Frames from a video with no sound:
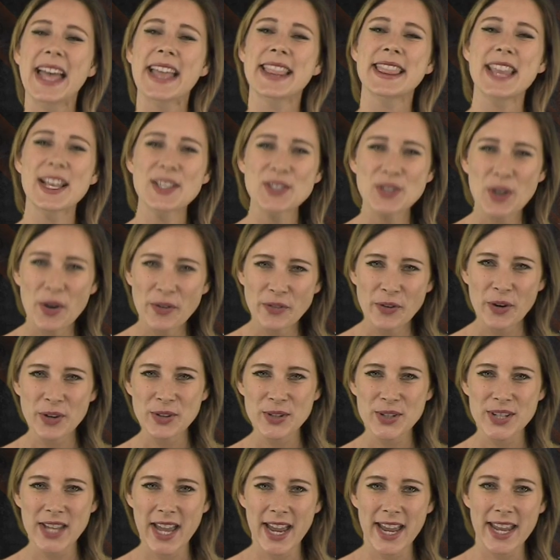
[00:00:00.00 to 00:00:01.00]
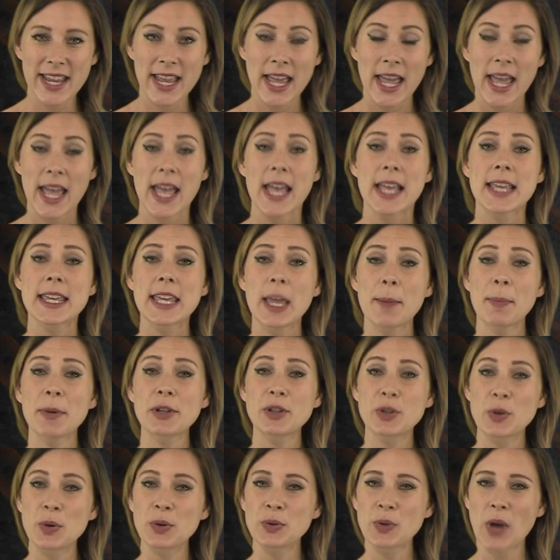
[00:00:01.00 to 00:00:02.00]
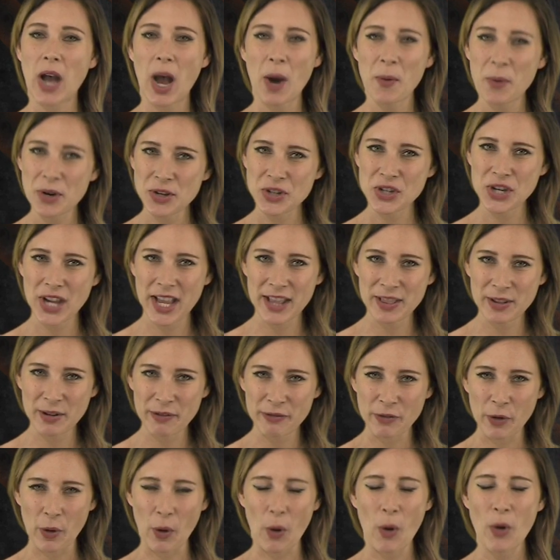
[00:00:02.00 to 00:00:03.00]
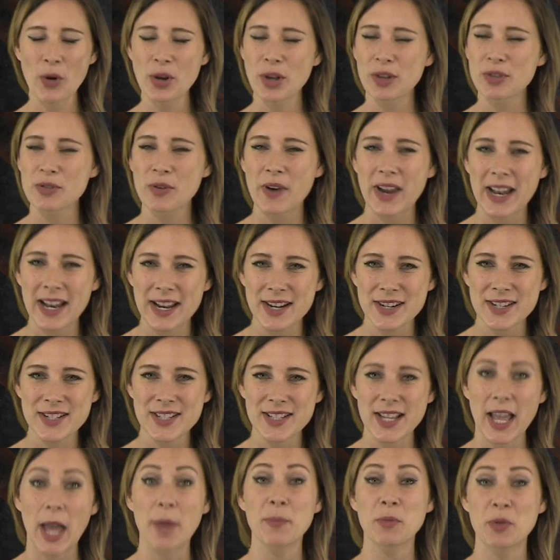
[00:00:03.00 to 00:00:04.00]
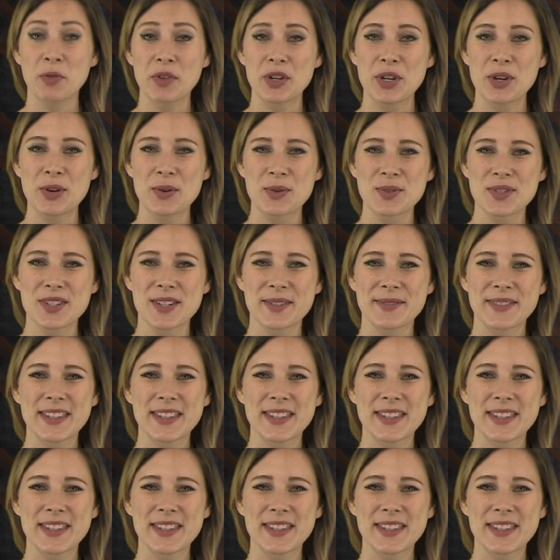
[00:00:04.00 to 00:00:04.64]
That's all for today. Keep it tuned to our channel for all your trailers and movie news.